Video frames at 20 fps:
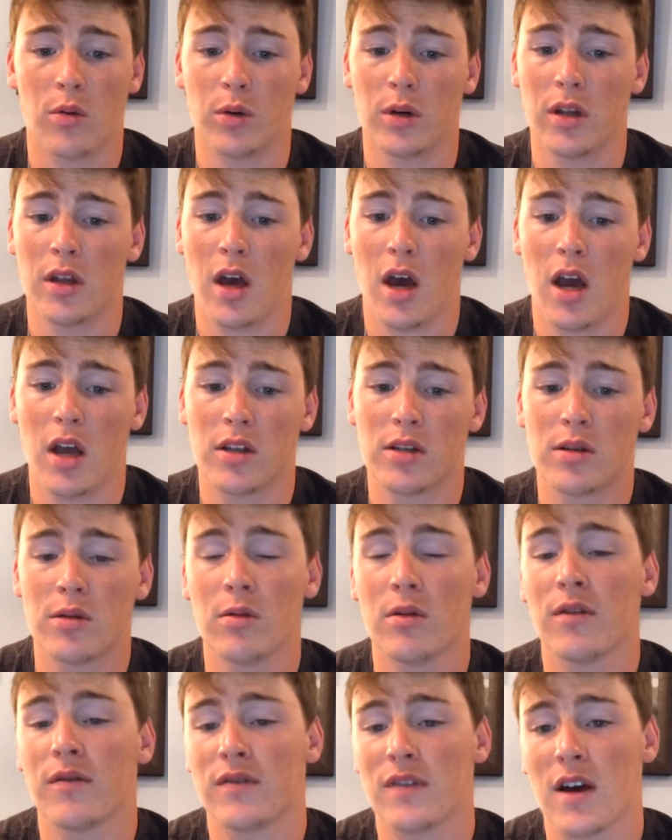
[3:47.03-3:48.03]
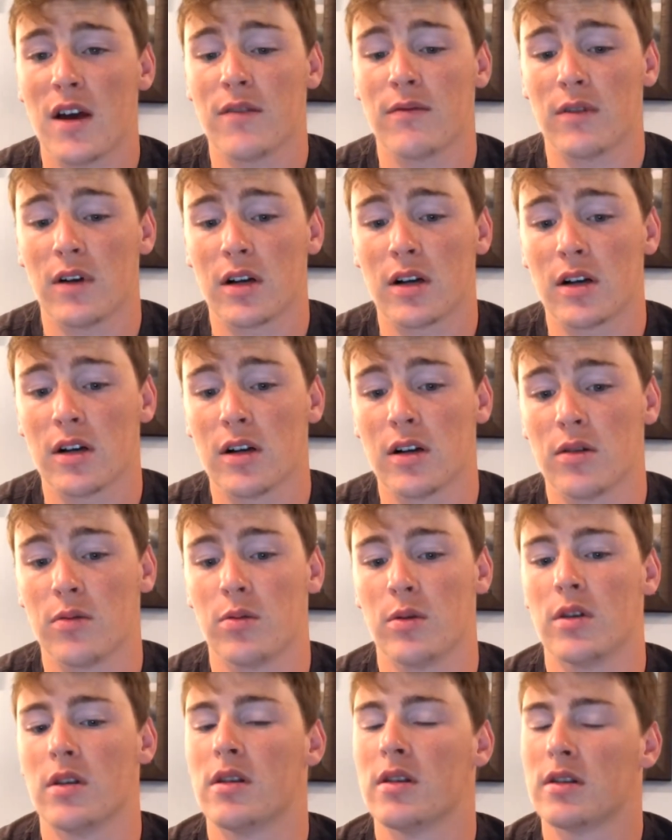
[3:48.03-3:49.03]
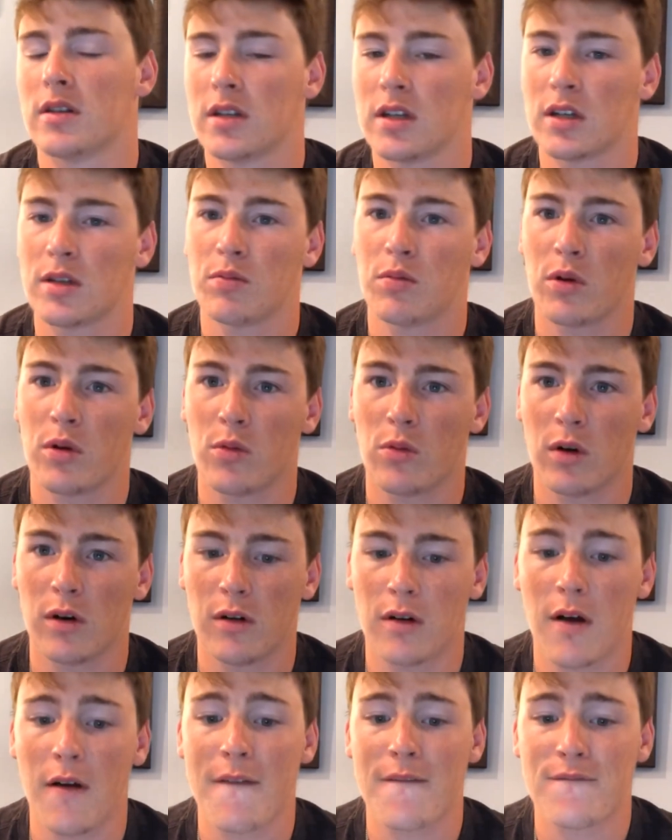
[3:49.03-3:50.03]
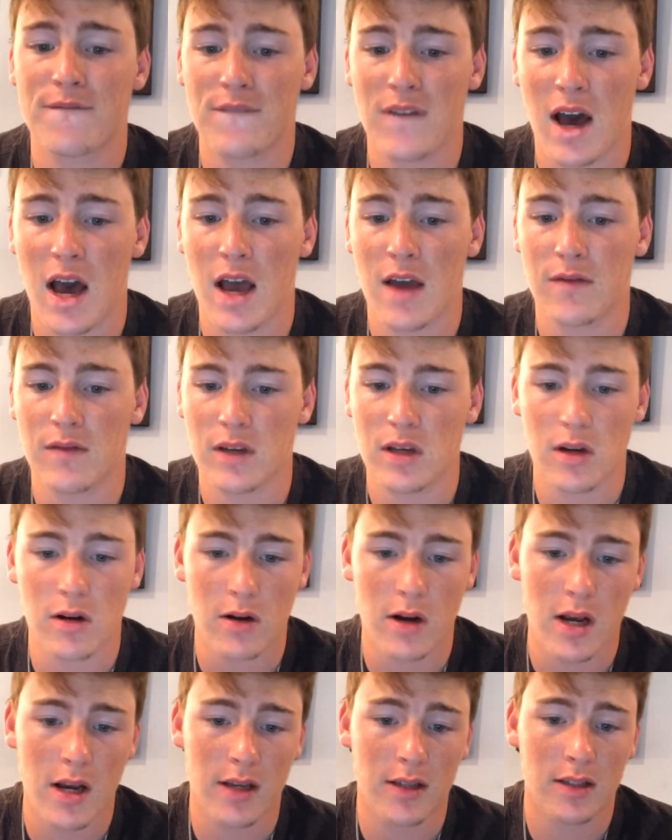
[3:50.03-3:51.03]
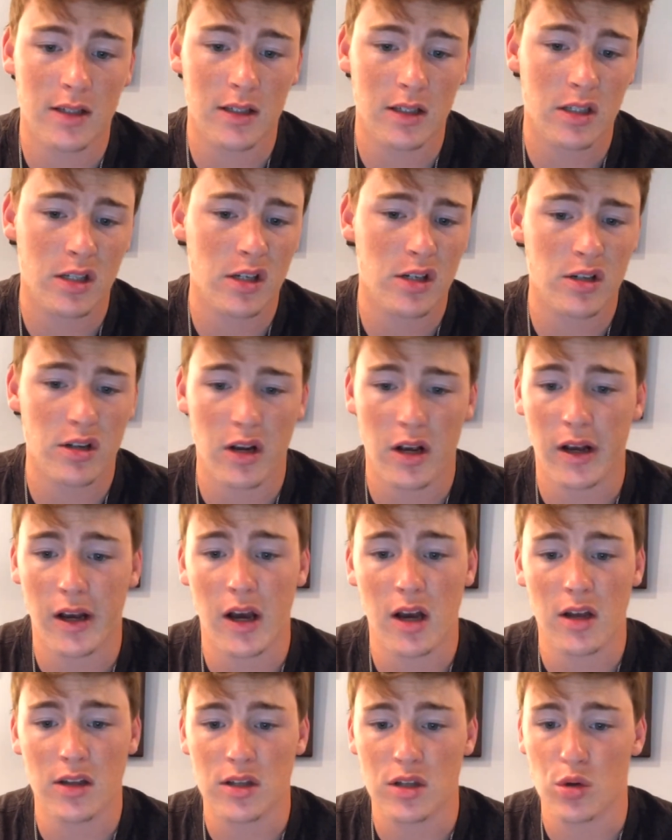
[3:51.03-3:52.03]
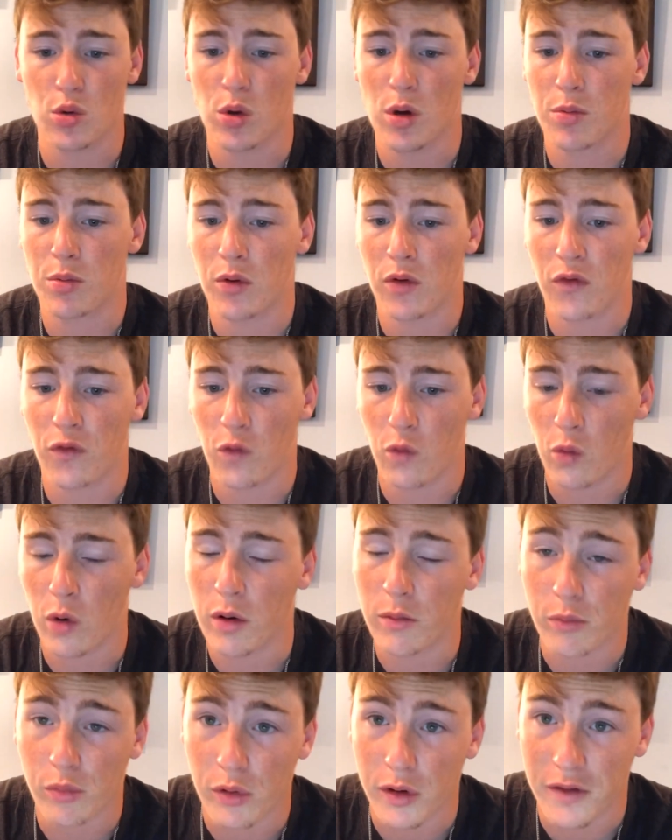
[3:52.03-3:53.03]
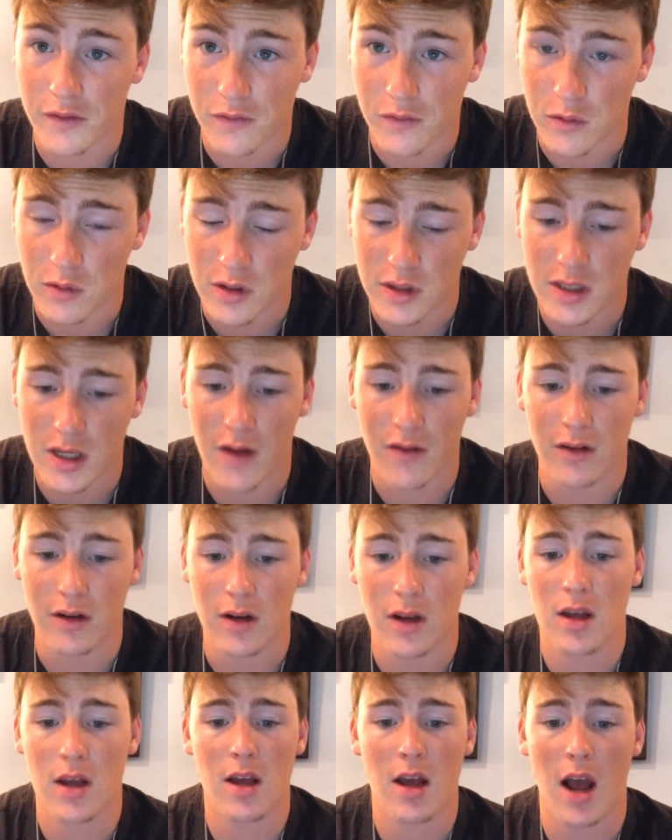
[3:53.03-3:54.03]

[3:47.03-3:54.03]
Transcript: with a two and five record with six point one five ERA, sixty strikeouts, and WHIP of one point four seven.